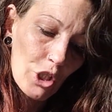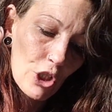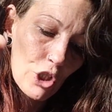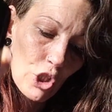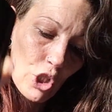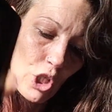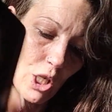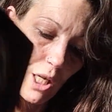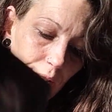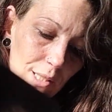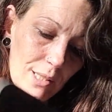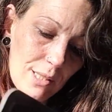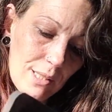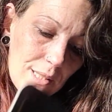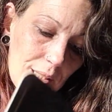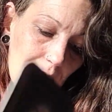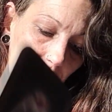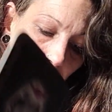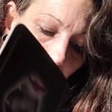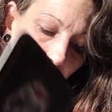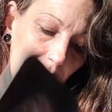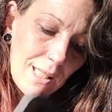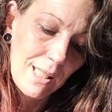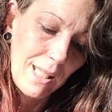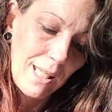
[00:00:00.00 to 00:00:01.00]
Trust
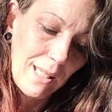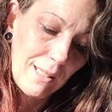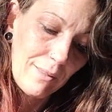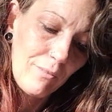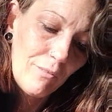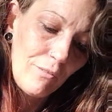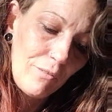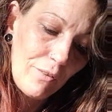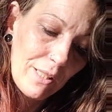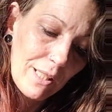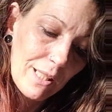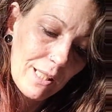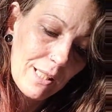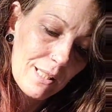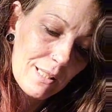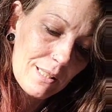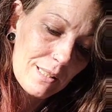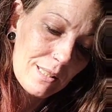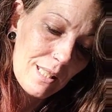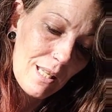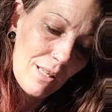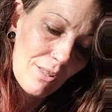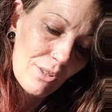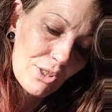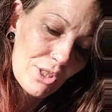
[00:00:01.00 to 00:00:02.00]
in infinite
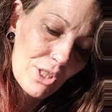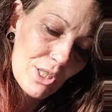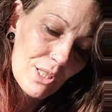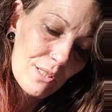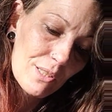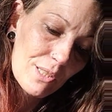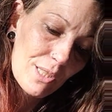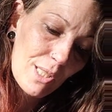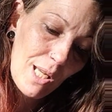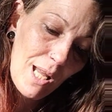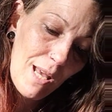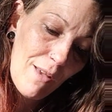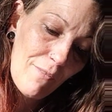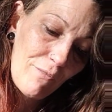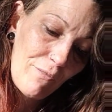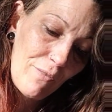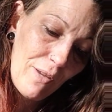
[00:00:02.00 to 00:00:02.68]
intelligence and have